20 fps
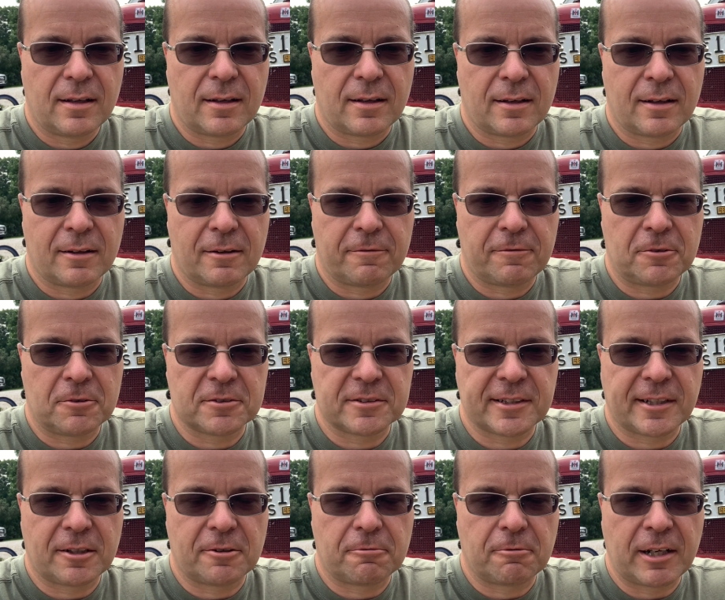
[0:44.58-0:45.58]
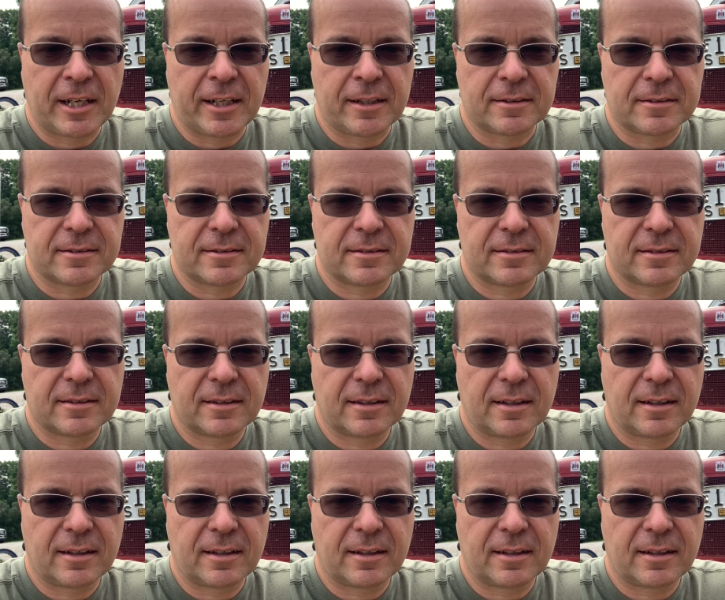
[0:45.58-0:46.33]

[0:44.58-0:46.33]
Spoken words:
a full set of weights,